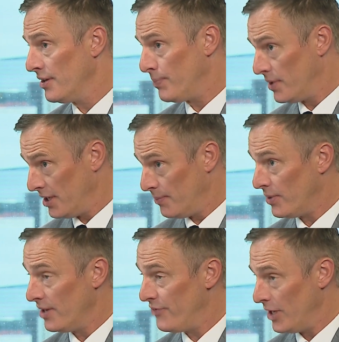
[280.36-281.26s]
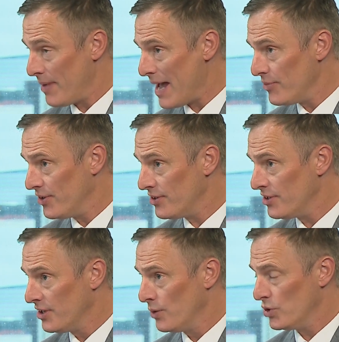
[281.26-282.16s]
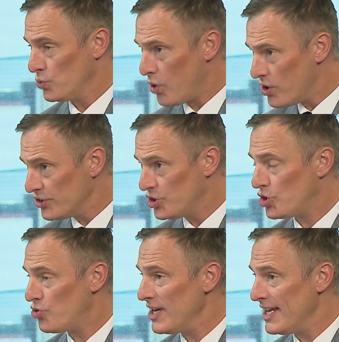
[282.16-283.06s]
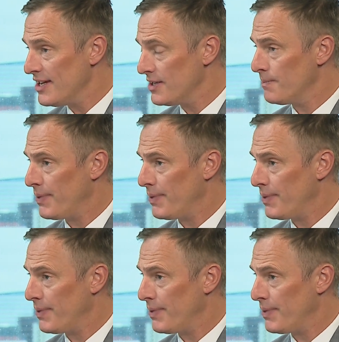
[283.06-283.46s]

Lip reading: by Philip Hammond was £1 trillion.